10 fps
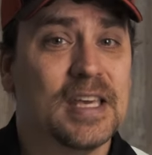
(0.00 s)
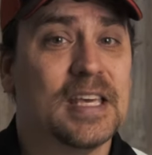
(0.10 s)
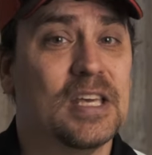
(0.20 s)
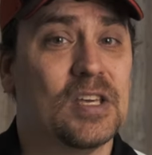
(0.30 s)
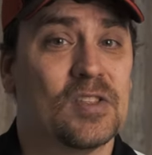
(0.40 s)

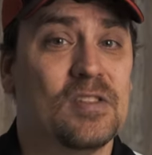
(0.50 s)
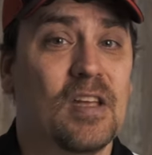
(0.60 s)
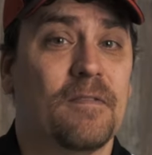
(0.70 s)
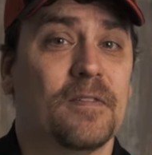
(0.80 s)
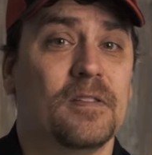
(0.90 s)
is
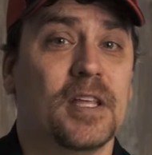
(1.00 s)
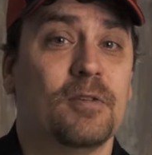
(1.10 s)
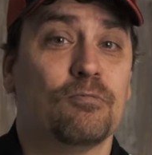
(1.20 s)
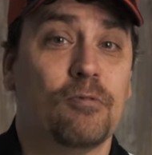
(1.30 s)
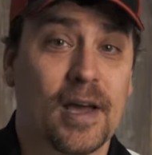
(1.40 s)
definitely
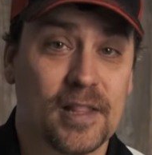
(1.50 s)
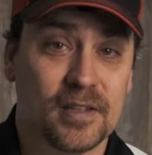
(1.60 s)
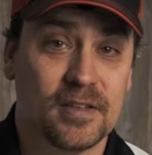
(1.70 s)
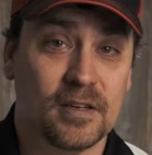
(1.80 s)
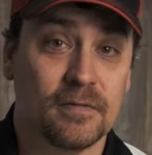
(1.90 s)

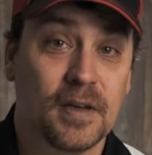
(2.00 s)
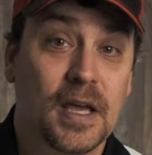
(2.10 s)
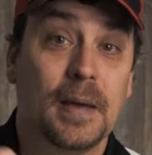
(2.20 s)
relative